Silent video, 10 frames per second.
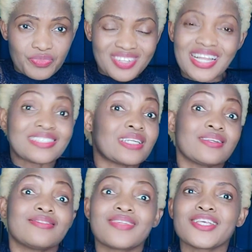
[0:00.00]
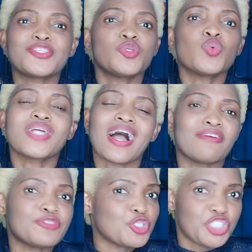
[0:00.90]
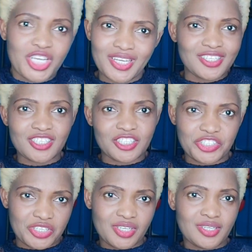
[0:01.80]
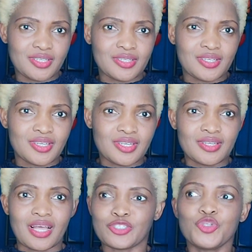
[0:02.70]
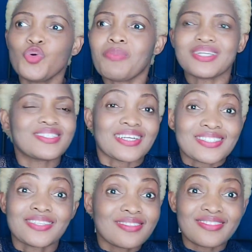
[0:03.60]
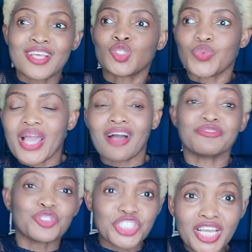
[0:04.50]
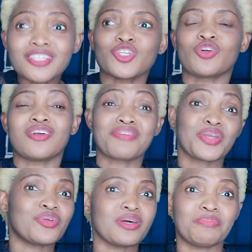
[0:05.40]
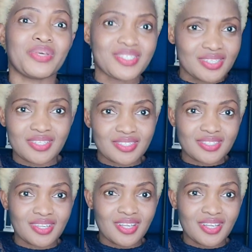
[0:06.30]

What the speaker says: there are certain things you would have to change. As humans, there are certain things we have to change on a regular basis.